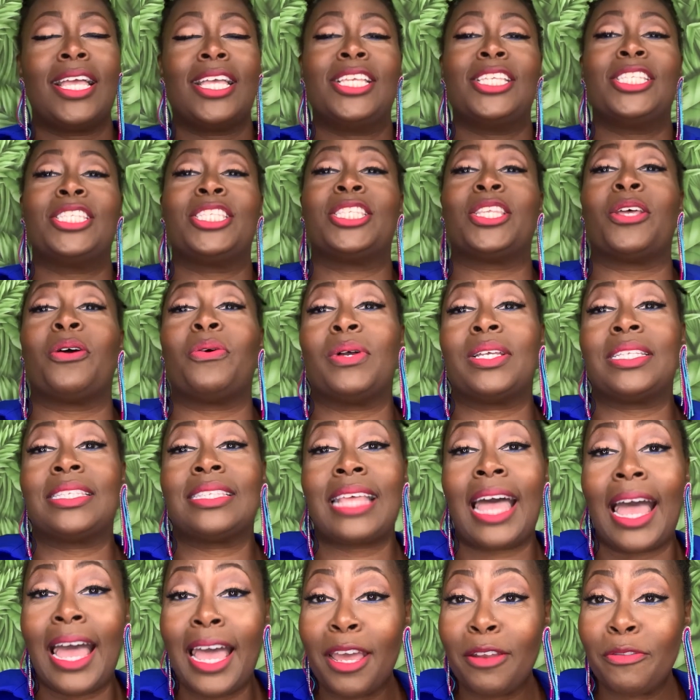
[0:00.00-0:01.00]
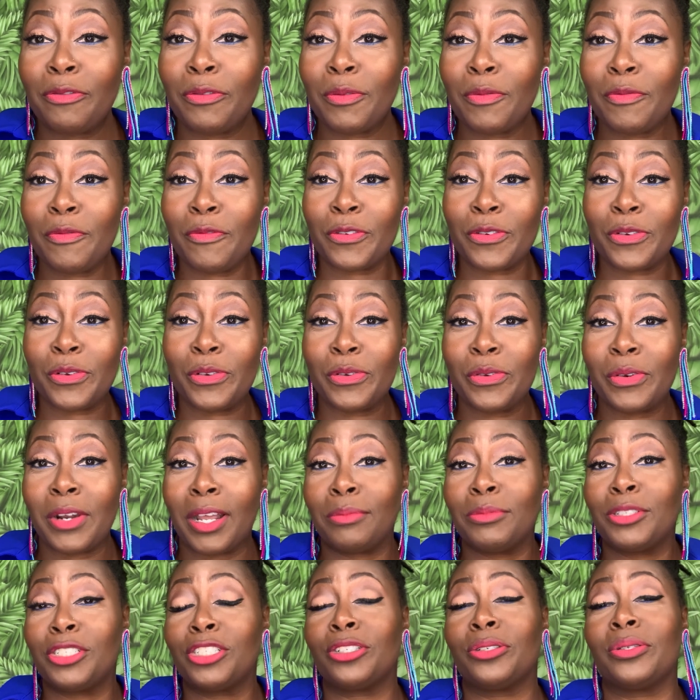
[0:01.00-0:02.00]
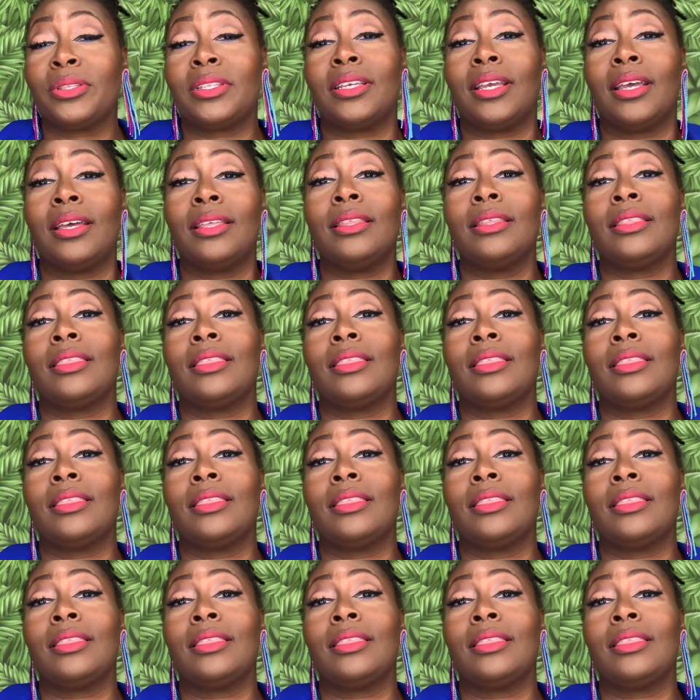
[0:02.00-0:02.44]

So aside from food, I'm sure the other